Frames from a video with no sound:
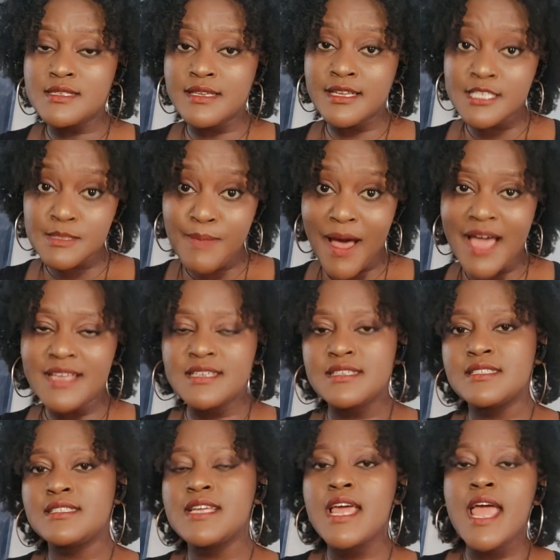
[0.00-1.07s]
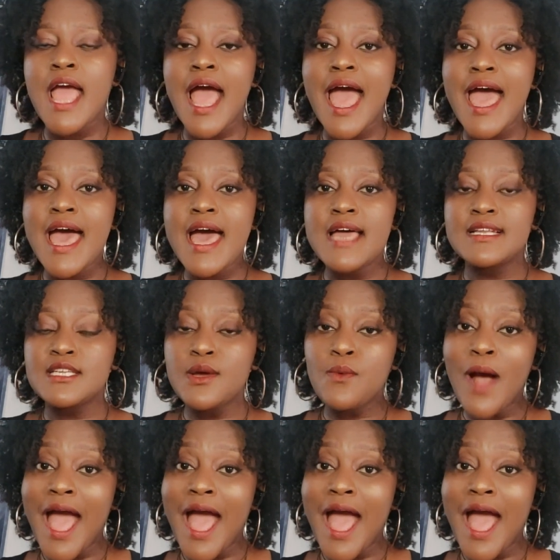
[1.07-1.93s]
expired? And